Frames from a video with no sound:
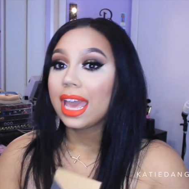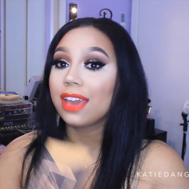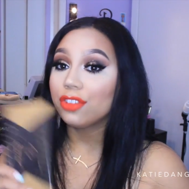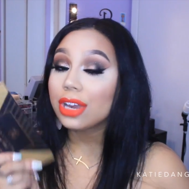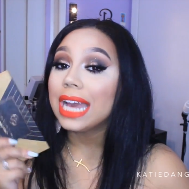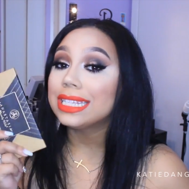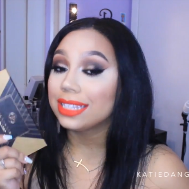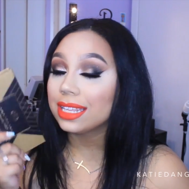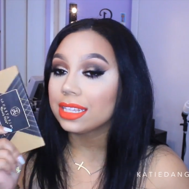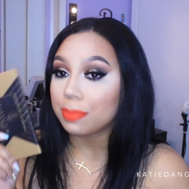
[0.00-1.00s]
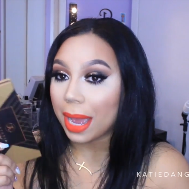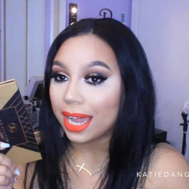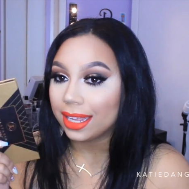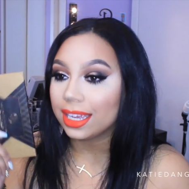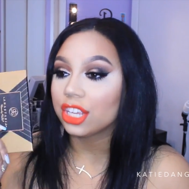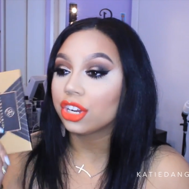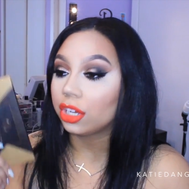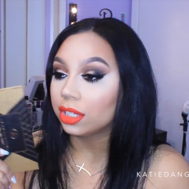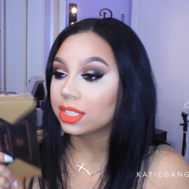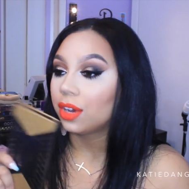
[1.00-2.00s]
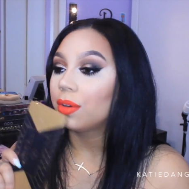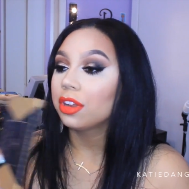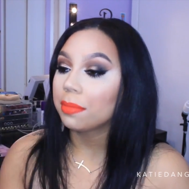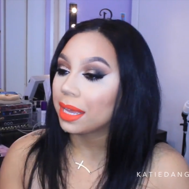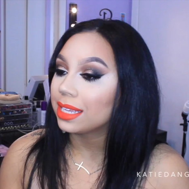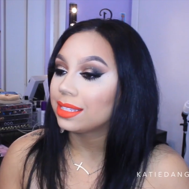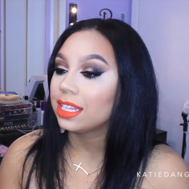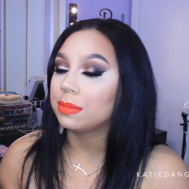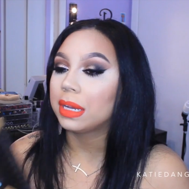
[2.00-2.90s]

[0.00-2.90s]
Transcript: if you guys see this palette at your Ulta or your Macy's,